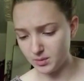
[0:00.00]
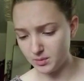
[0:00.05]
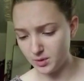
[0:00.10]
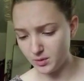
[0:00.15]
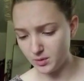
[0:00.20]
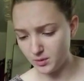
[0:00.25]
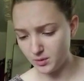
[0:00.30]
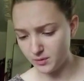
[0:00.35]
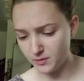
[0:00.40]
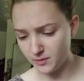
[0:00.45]

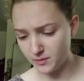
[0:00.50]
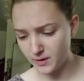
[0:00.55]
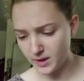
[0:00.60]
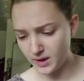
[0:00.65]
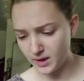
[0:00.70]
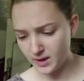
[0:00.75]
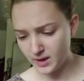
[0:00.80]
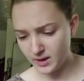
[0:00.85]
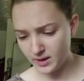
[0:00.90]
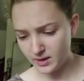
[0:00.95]
remove
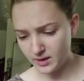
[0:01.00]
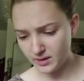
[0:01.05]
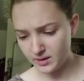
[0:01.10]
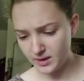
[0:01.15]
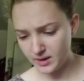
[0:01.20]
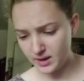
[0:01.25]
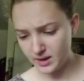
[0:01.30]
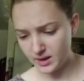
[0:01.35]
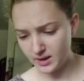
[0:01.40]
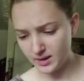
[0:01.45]

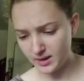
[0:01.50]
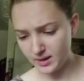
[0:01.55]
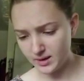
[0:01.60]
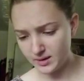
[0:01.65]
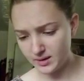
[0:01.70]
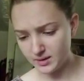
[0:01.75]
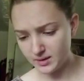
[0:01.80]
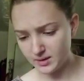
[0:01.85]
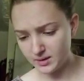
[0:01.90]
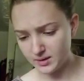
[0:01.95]

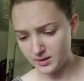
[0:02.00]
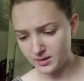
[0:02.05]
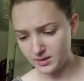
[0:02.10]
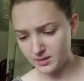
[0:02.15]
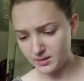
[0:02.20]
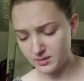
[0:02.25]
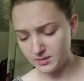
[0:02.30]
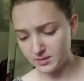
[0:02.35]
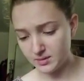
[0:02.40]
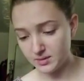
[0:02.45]
the,
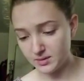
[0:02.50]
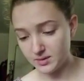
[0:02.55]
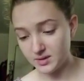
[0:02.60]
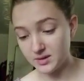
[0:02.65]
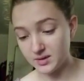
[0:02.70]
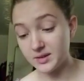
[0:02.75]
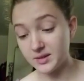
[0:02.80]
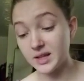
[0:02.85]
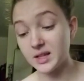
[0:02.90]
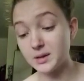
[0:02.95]

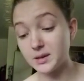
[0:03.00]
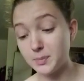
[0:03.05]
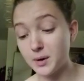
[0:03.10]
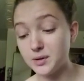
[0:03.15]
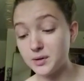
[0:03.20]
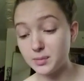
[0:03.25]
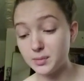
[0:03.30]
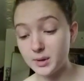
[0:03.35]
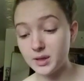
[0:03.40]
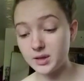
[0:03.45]
it's
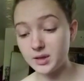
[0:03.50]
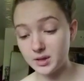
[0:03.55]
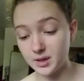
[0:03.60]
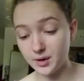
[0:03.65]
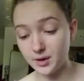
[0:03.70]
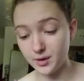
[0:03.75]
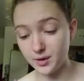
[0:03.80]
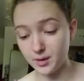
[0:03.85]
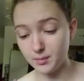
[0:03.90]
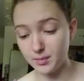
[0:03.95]
supposed to be
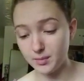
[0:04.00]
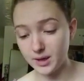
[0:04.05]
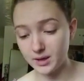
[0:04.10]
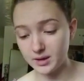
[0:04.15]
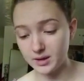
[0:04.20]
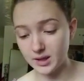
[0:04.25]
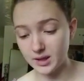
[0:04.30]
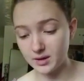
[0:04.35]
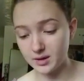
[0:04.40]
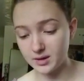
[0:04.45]
serum, but
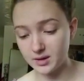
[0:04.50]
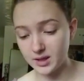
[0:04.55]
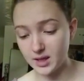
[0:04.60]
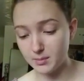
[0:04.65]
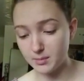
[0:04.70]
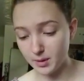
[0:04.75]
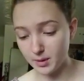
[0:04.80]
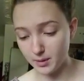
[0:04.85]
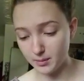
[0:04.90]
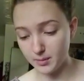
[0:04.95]
it says
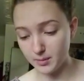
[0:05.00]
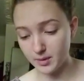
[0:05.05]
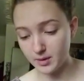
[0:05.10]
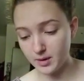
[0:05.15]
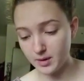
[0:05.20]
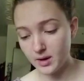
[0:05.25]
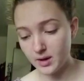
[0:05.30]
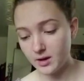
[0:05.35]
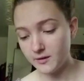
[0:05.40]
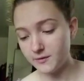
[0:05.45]
sebum,
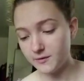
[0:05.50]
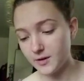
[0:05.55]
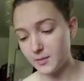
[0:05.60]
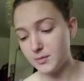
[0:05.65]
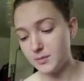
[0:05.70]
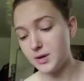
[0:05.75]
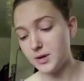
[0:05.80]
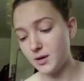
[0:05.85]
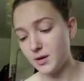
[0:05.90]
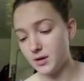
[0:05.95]

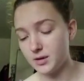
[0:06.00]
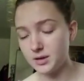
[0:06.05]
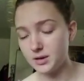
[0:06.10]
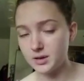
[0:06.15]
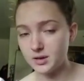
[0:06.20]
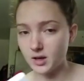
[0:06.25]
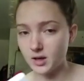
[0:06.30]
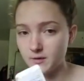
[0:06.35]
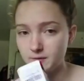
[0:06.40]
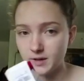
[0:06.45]
from nose
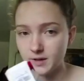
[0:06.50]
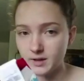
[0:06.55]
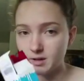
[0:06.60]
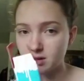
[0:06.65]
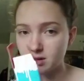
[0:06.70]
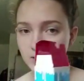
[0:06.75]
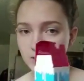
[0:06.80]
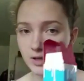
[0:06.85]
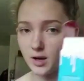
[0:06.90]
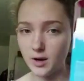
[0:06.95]
surface.
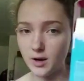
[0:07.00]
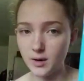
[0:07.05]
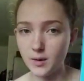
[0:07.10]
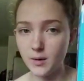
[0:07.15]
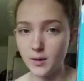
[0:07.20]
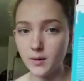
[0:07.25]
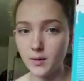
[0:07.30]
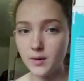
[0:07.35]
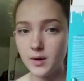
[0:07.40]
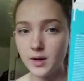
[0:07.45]

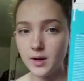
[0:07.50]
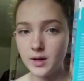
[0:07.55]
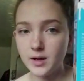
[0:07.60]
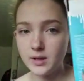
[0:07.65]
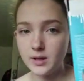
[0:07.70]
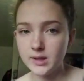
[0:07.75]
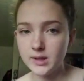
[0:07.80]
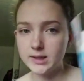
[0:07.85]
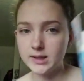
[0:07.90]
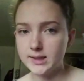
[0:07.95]
So
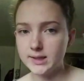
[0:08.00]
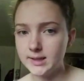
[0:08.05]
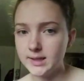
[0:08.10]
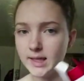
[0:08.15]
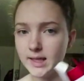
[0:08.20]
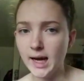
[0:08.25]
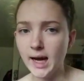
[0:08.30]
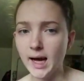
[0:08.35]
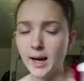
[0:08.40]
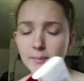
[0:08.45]

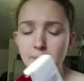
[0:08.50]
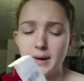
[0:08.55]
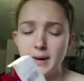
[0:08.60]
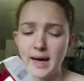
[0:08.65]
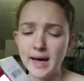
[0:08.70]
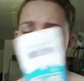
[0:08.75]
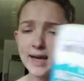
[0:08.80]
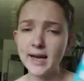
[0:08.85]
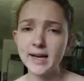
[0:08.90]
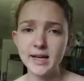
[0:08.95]
yeah,
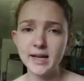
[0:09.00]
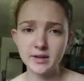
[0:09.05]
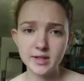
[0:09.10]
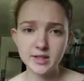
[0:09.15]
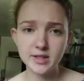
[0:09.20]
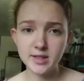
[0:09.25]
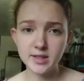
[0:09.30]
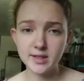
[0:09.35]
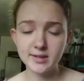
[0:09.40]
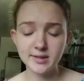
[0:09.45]
but I kind of get
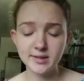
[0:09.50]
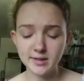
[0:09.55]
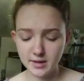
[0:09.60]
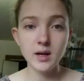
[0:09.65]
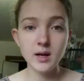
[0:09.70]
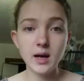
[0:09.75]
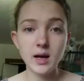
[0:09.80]
the gist.